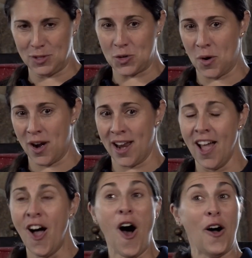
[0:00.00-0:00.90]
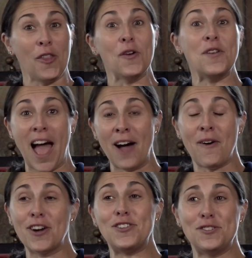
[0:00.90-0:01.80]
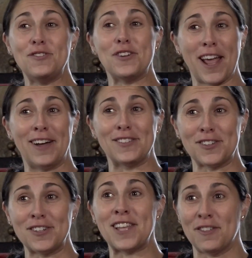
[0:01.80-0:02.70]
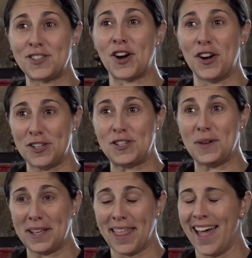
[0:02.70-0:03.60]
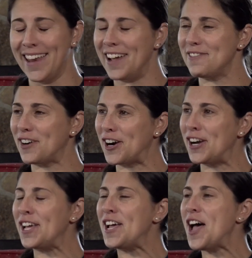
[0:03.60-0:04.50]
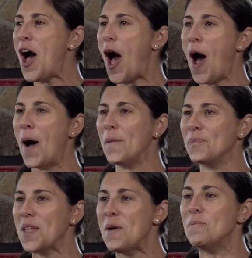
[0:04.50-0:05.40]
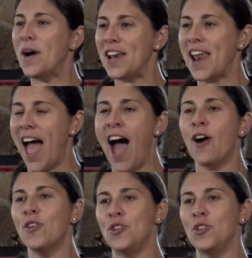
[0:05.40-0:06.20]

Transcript: story, although now our junior counselors have started doing that, I've heard. Um, but how